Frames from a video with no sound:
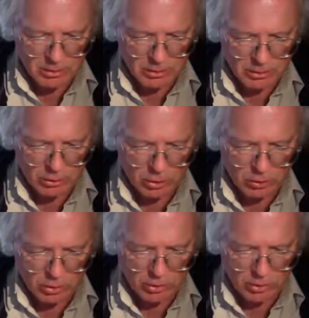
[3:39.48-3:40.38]
No.
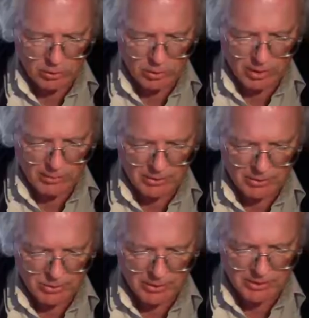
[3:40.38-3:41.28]
Well, how many
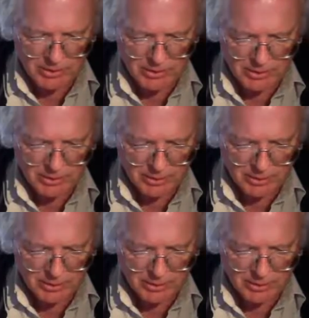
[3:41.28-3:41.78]
degrees is this?